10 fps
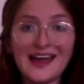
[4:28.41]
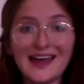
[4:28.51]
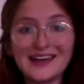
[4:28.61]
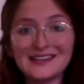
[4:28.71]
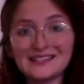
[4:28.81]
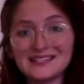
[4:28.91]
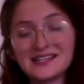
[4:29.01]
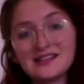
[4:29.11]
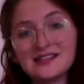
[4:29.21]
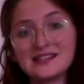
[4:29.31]
And
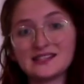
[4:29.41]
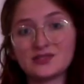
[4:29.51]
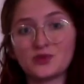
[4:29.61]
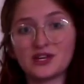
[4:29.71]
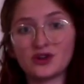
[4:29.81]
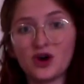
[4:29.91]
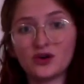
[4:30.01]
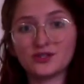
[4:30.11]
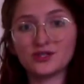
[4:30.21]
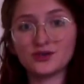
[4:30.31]
in this, we can
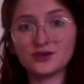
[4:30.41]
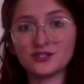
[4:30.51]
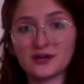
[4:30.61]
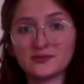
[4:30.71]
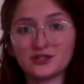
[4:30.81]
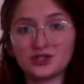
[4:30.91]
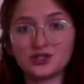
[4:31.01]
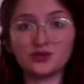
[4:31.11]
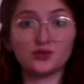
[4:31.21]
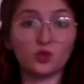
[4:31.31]
also substitute